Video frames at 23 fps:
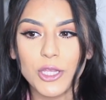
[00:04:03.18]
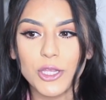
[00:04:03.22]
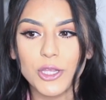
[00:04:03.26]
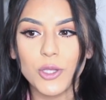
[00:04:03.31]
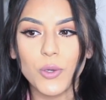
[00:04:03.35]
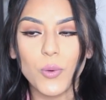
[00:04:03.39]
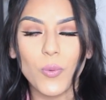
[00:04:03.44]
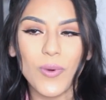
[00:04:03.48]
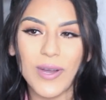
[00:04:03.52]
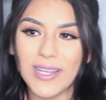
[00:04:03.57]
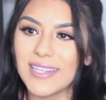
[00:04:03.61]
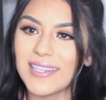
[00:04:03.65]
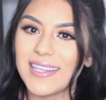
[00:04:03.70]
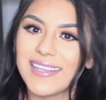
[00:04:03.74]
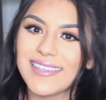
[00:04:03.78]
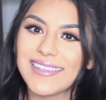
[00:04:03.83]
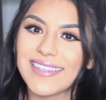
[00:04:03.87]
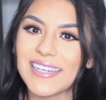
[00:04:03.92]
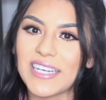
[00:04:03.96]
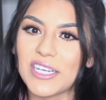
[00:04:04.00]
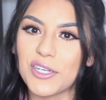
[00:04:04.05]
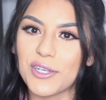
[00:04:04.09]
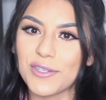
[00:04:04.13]
the one thing
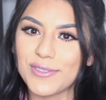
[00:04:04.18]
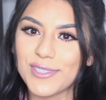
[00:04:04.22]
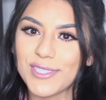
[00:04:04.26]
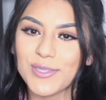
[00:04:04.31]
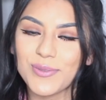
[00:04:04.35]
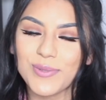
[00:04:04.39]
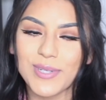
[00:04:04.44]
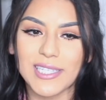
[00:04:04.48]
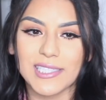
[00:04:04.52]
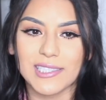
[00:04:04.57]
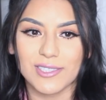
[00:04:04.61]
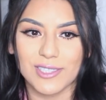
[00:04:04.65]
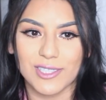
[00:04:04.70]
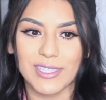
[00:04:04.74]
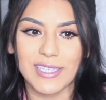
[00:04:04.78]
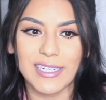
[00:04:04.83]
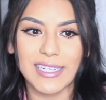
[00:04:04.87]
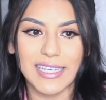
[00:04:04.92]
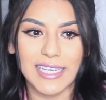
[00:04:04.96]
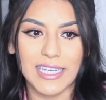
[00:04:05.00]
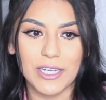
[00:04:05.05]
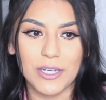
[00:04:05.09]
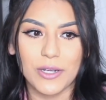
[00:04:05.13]
that I noticed when I
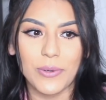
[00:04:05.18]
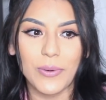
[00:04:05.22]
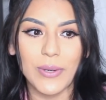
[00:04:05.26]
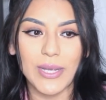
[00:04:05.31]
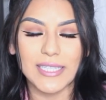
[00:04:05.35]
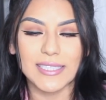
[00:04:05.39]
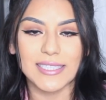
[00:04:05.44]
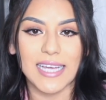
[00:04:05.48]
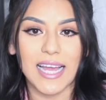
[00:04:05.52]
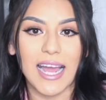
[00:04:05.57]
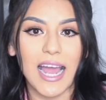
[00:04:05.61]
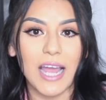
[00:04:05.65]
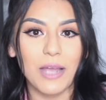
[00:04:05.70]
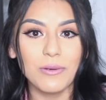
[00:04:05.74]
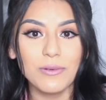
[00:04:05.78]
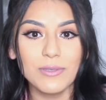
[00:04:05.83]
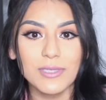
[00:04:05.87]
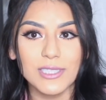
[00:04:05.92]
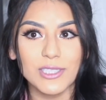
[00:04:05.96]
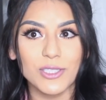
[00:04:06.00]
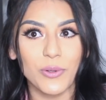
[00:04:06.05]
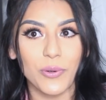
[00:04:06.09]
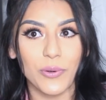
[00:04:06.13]
started keto is that I
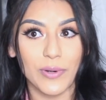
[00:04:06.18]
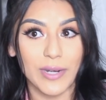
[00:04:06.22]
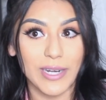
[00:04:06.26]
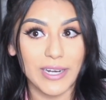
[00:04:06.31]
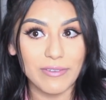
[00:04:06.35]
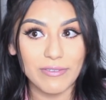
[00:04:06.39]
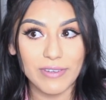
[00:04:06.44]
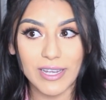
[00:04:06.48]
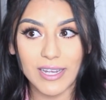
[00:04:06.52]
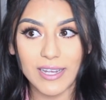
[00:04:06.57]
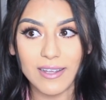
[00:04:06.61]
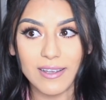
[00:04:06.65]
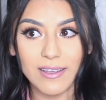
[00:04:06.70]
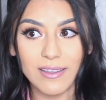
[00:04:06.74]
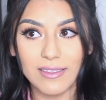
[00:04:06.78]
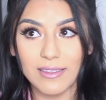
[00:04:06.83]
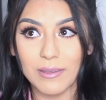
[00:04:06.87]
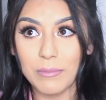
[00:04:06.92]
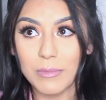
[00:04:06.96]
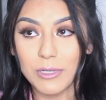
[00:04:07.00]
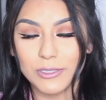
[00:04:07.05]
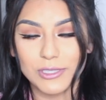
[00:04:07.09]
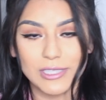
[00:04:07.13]
was craving
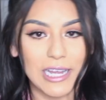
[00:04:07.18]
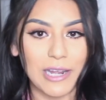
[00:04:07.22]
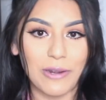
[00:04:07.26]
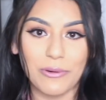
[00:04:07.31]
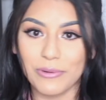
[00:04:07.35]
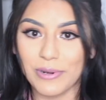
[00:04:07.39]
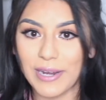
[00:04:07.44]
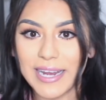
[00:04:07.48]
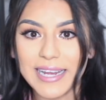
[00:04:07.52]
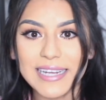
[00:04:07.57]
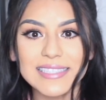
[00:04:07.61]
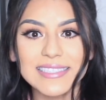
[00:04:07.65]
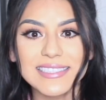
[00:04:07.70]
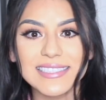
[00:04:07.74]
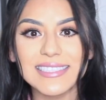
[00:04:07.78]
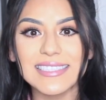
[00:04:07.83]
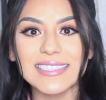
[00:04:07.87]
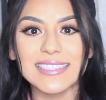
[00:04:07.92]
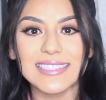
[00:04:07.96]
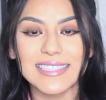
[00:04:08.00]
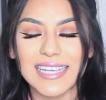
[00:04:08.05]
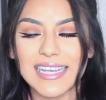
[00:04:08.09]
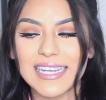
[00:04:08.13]
the most
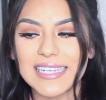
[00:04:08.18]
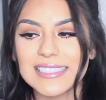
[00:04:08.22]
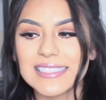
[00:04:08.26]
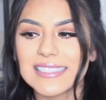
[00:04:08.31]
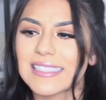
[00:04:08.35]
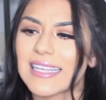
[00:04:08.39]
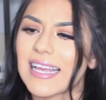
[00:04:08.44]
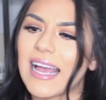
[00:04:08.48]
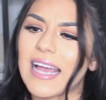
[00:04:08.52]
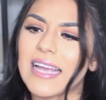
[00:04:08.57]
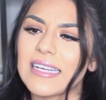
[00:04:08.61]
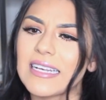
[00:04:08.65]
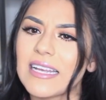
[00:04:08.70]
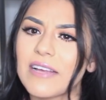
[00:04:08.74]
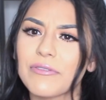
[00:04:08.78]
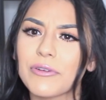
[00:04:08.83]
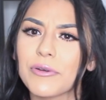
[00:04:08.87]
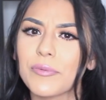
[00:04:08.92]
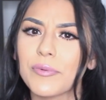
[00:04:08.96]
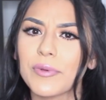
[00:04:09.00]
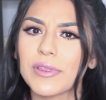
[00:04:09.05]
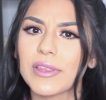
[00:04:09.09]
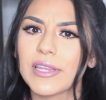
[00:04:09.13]
outrageous things that I
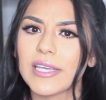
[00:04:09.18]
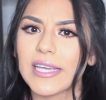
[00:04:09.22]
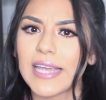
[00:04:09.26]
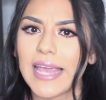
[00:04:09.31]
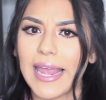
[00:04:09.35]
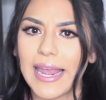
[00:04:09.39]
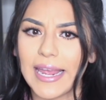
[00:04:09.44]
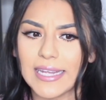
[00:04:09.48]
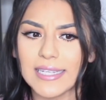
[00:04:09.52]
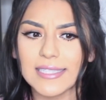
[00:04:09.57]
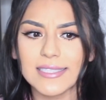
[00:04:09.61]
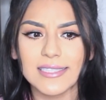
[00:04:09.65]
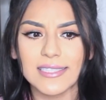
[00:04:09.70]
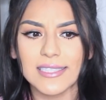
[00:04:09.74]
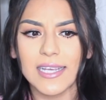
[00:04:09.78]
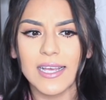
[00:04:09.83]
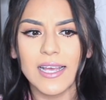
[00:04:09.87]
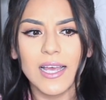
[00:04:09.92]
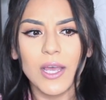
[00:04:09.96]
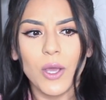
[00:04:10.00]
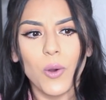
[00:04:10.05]
never really ate